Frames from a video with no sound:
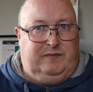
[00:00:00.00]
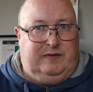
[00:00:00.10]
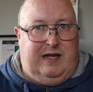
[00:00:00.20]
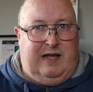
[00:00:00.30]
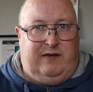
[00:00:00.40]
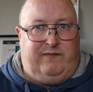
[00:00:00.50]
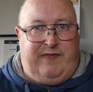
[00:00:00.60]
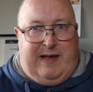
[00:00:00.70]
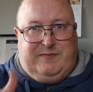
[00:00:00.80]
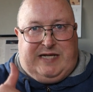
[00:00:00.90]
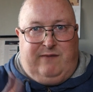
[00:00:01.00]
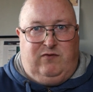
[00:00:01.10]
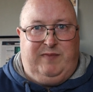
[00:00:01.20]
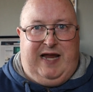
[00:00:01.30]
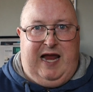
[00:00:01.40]
little thumbs up
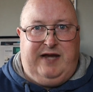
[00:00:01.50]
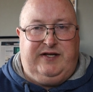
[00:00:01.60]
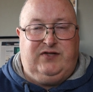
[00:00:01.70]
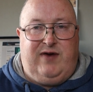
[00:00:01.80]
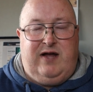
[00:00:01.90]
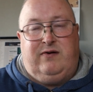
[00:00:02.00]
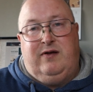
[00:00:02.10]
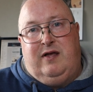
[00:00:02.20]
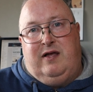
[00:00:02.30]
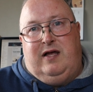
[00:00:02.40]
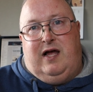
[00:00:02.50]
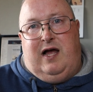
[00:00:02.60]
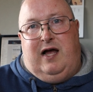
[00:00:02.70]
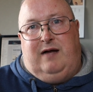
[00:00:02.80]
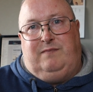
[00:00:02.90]
would be handy as well.
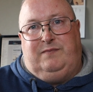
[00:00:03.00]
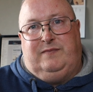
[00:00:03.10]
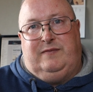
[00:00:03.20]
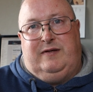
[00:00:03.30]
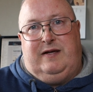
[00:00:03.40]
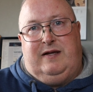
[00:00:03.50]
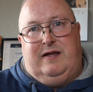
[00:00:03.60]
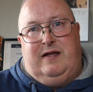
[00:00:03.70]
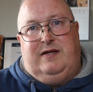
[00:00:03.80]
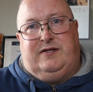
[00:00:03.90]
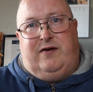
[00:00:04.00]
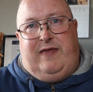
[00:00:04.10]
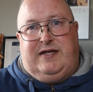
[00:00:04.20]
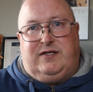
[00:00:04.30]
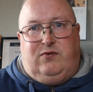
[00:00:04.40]
So
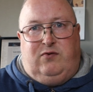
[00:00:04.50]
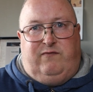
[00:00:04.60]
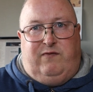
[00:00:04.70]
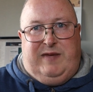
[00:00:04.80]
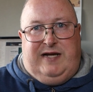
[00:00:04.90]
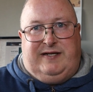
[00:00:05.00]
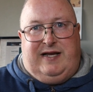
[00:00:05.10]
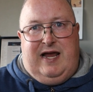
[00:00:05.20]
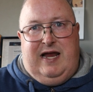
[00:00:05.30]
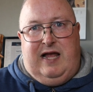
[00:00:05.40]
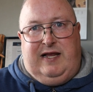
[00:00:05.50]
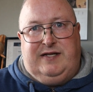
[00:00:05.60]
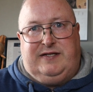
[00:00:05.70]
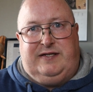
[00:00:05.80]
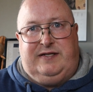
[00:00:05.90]
that's all for me today.
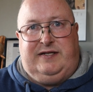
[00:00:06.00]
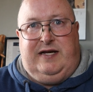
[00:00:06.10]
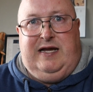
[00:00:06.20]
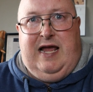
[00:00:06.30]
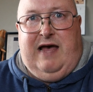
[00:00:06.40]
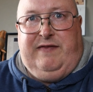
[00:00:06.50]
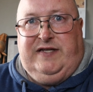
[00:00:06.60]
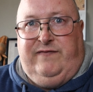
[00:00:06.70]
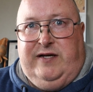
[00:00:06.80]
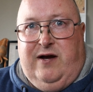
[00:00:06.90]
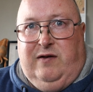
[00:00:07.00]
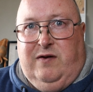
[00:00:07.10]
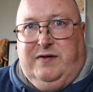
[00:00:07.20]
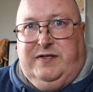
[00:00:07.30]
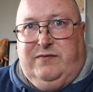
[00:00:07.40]
Let's see how this video
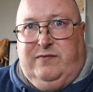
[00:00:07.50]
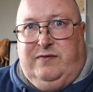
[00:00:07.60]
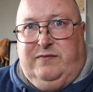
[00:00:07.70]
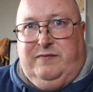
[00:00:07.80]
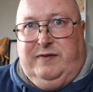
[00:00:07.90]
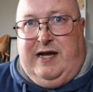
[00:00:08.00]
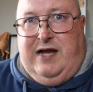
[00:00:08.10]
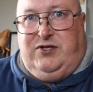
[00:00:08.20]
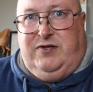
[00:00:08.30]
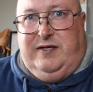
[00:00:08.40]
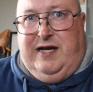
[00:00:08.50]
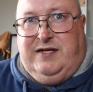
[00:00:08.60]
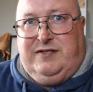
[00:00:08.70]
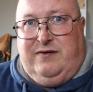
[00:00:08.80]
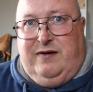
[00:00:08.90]
looks. We'll catch you
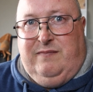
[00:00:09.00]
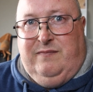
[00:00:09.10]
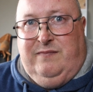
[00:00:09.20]
next time.